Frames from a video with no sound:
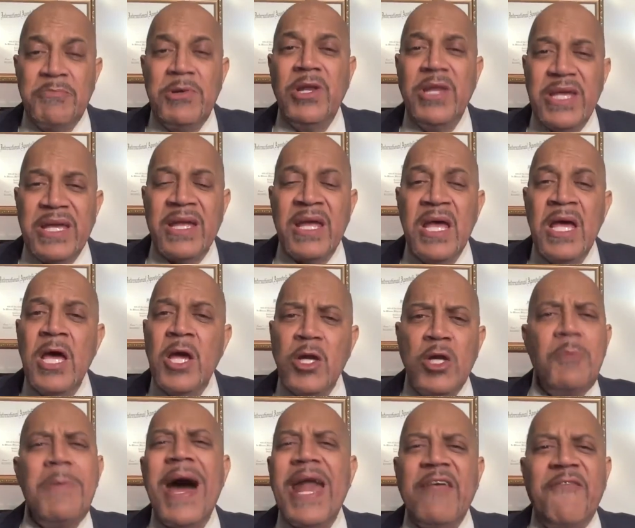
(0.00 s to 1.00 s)
Bullying.
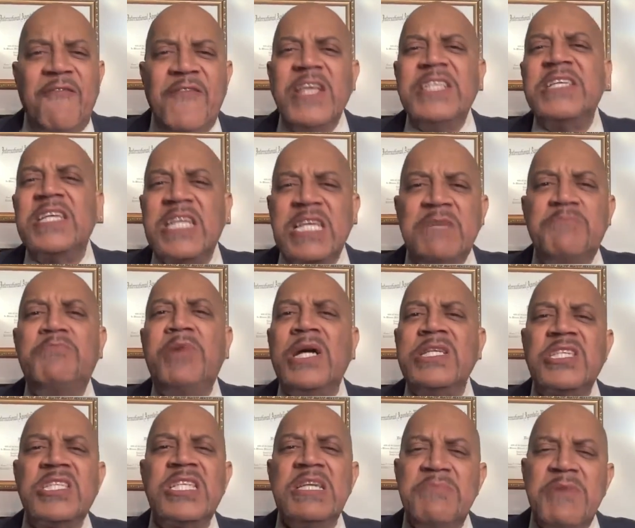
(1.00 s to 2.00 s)
Nobody physically
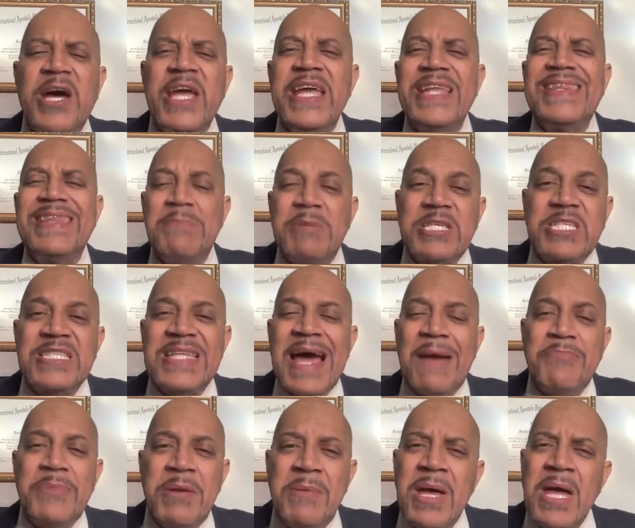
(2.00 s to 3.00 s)
punched them or hit them or
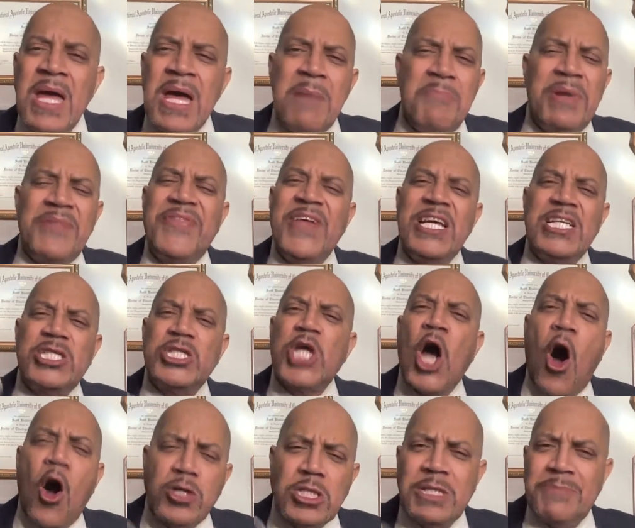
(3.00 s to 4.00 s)
slapped them, but they
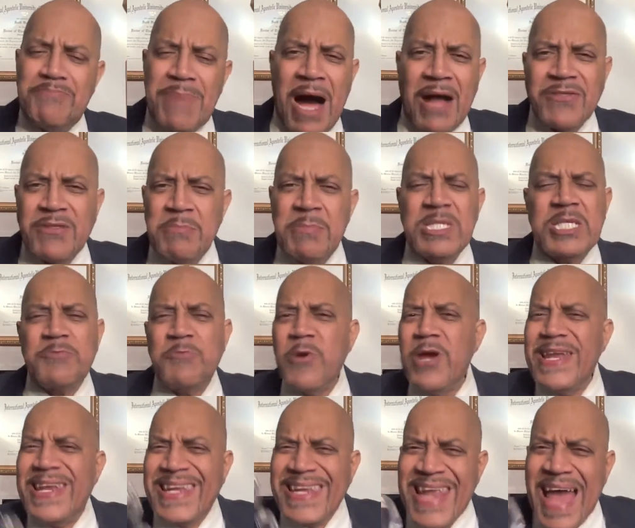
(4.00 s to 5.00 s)
talked about them and
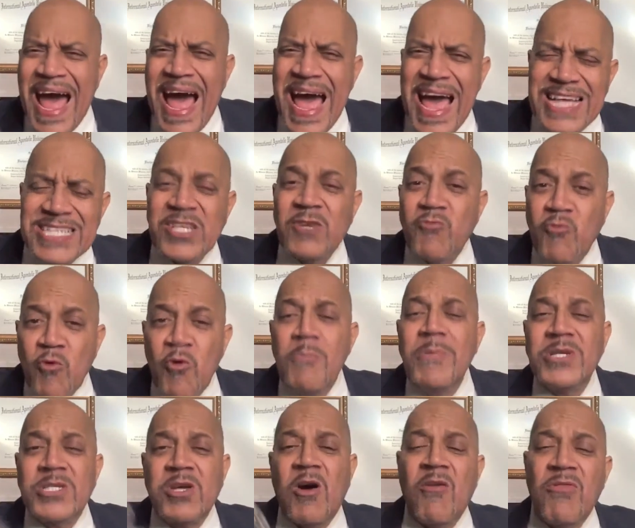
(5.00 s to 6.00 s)
spread lies and
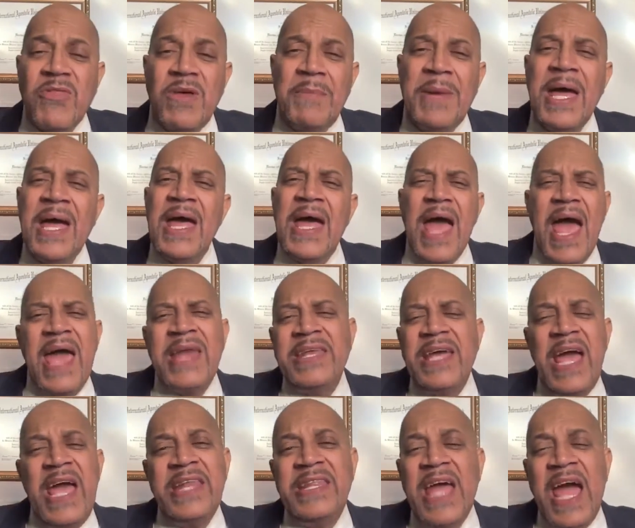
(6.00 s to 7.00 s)
rumors on them.
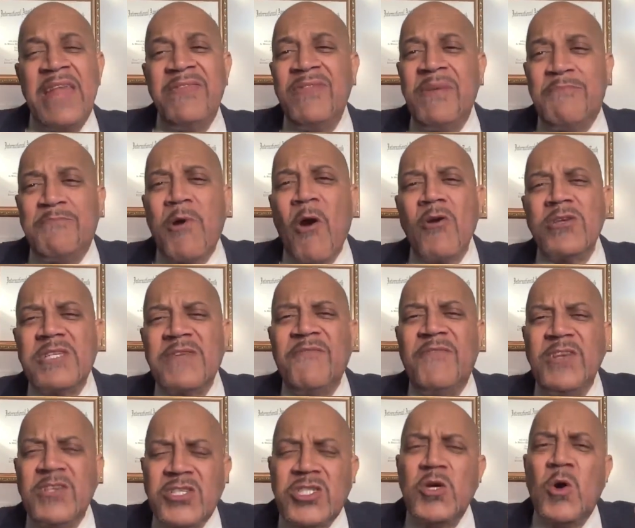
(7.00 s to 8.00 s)
And, and, and the person
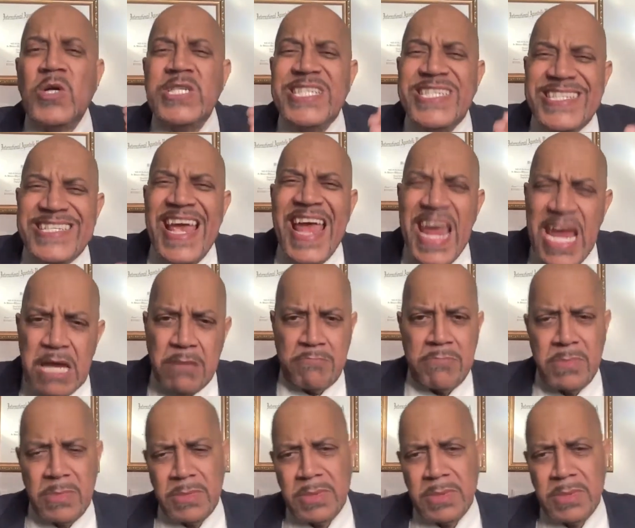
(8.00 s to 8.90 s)
feels so ashamed